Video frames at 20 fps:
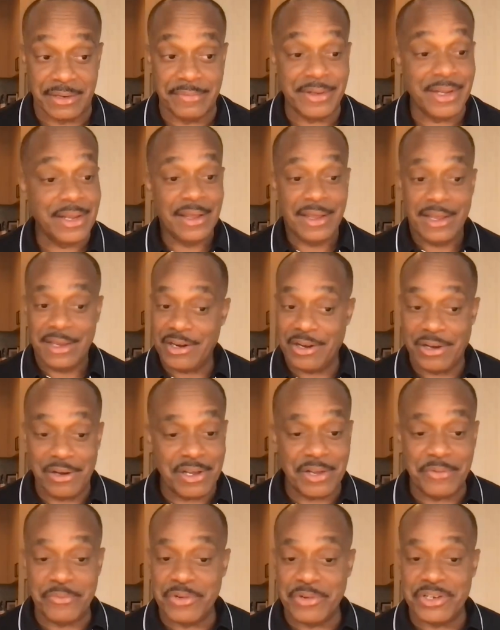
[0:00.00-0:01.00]
and you
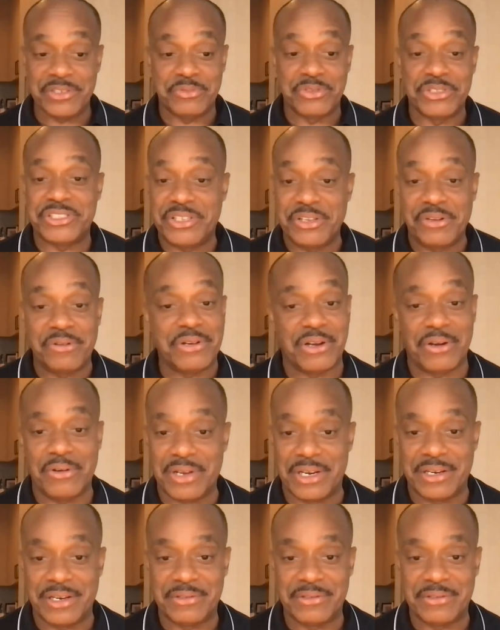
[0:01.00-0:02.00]
know, and we're we're still
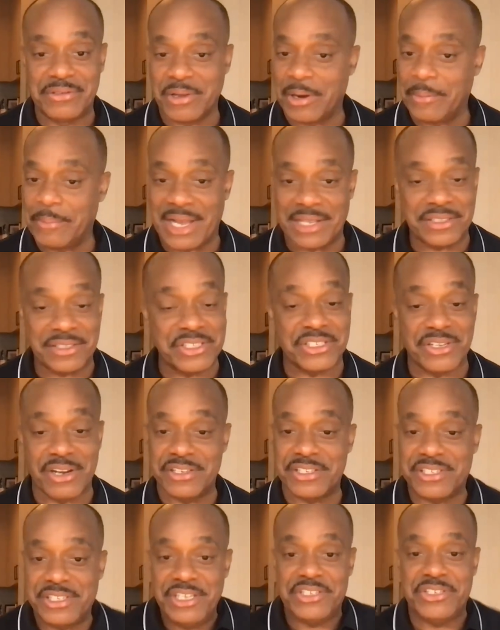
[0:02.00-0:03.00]
going, about to
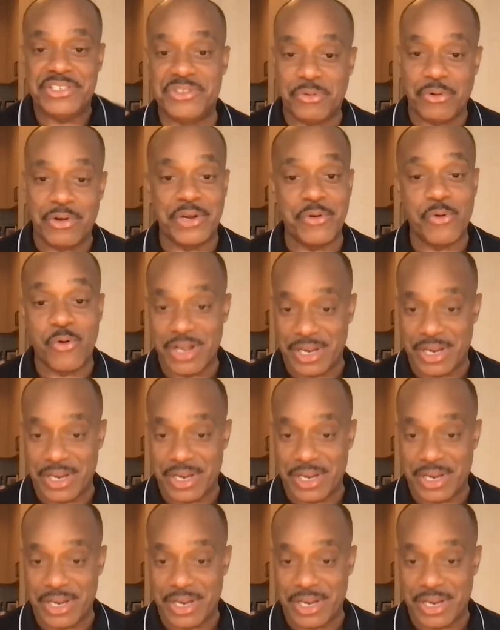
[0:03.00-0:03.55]
start season twenty